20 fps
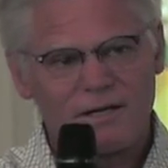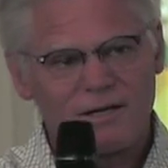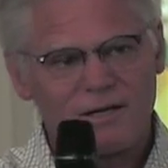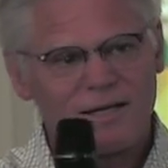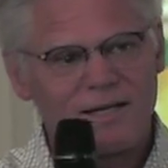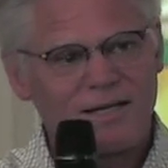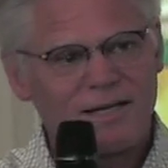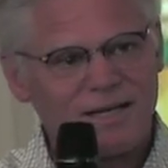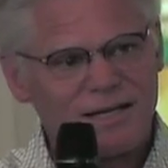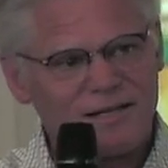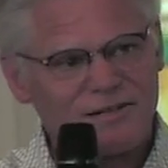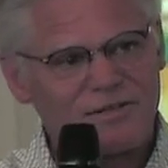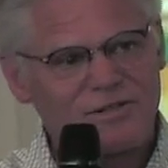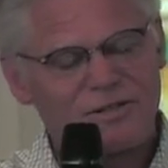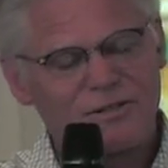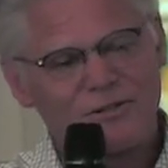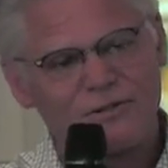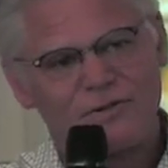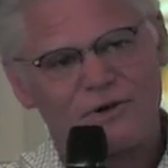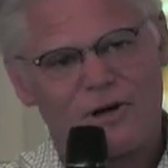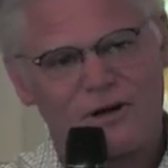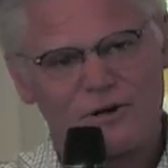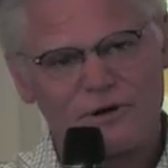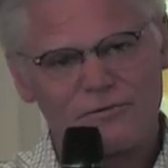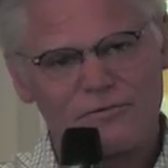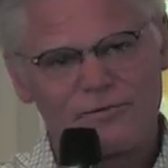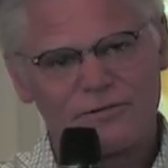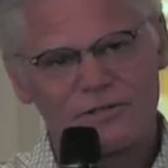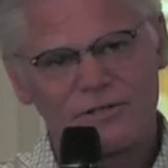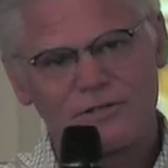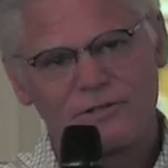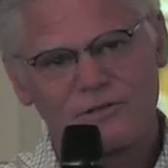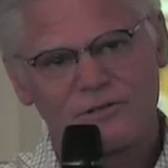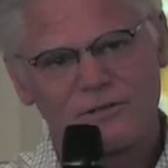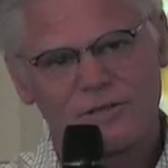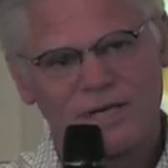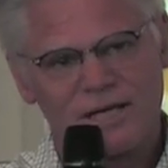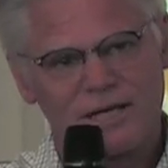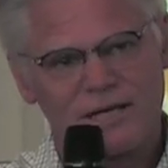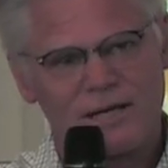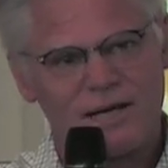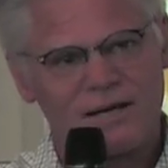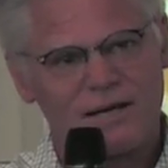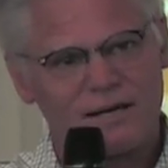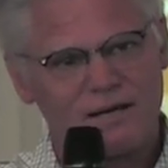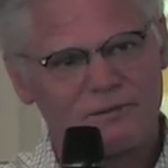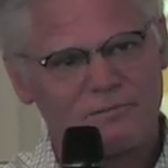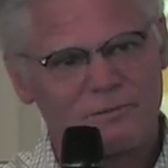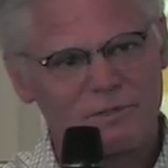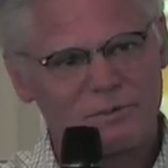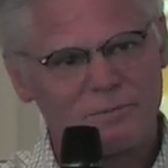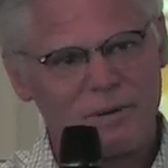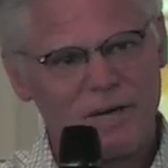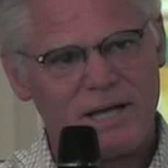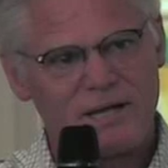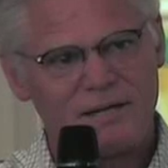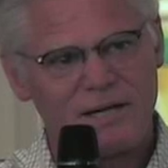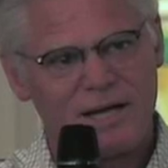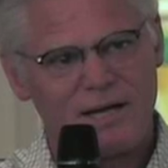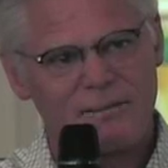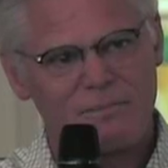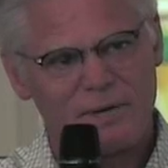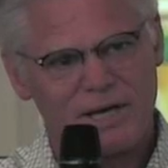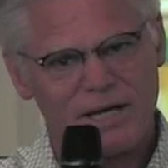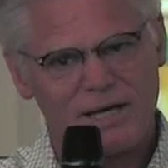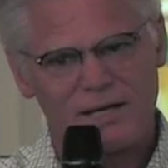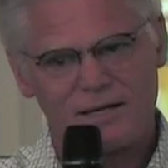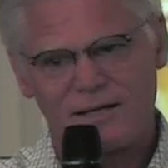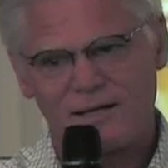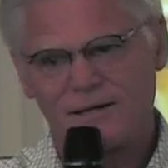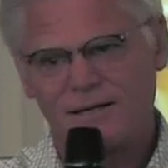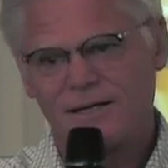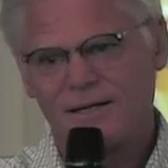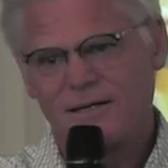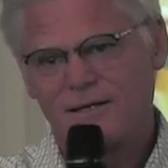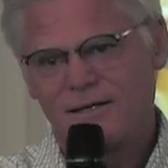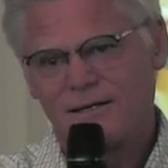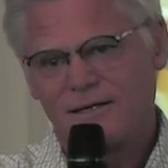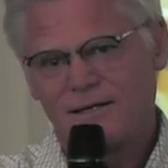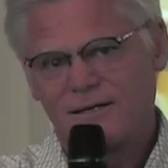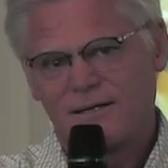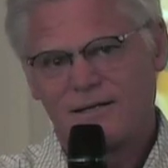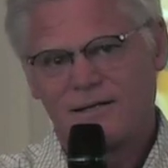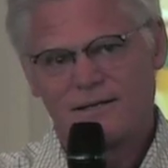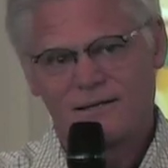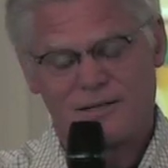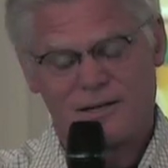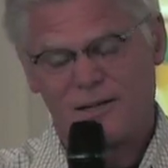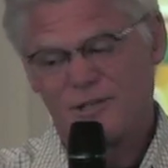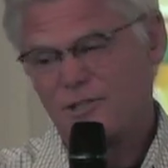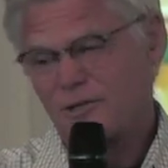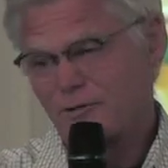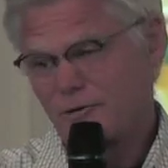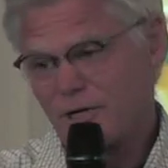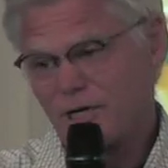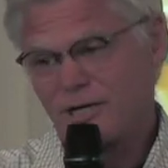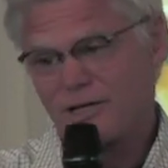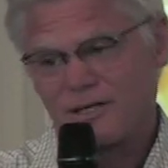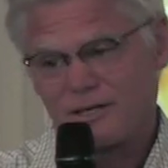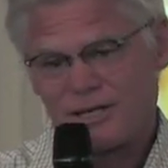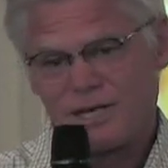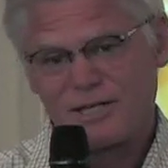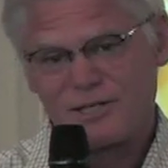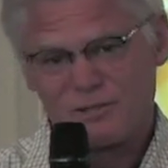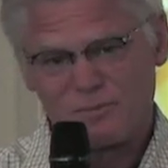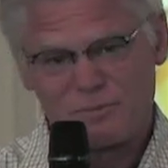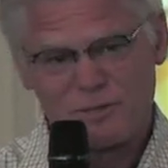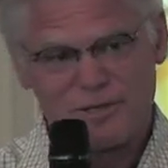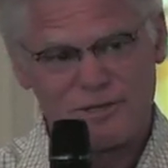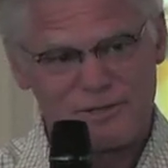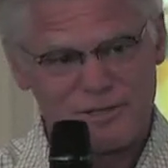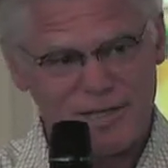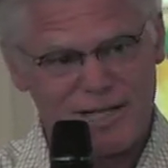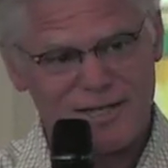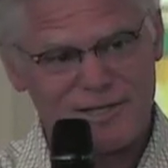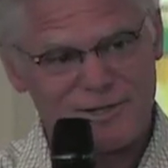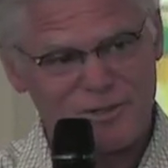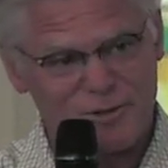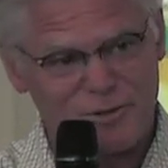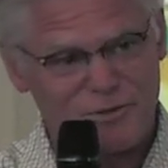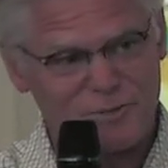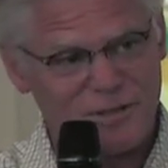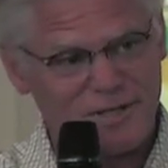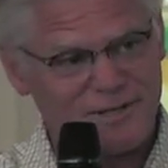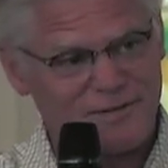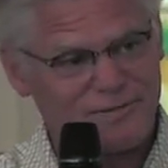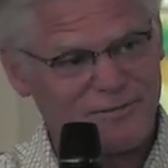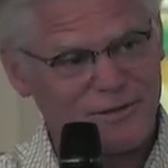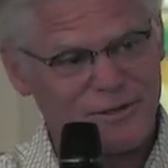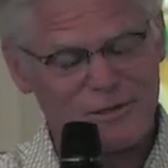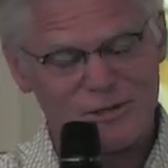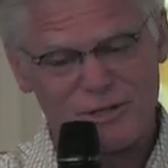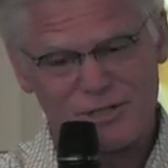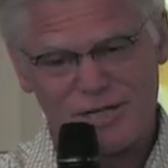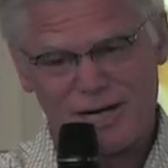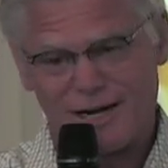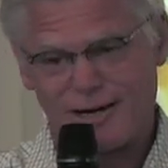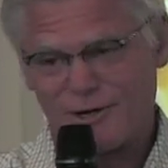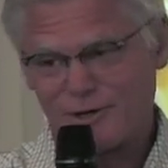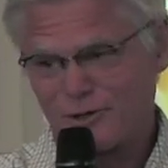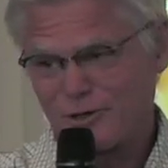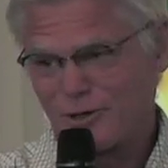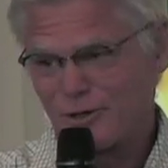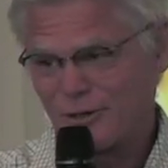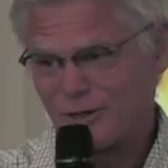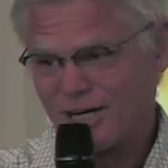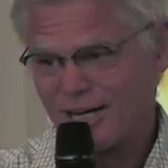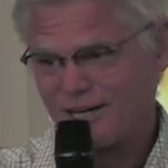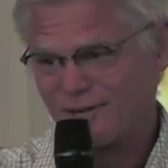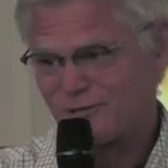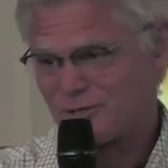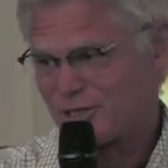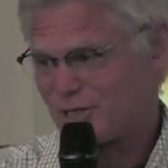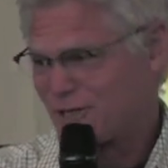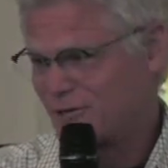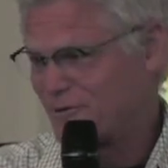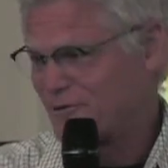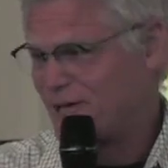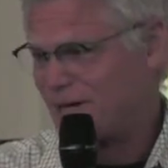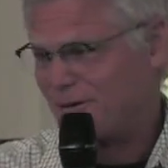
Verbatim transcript: He had two artificial, he had, uh, was a bad diabetic he also drank a case of beer a day, told me, for his entire adult life, so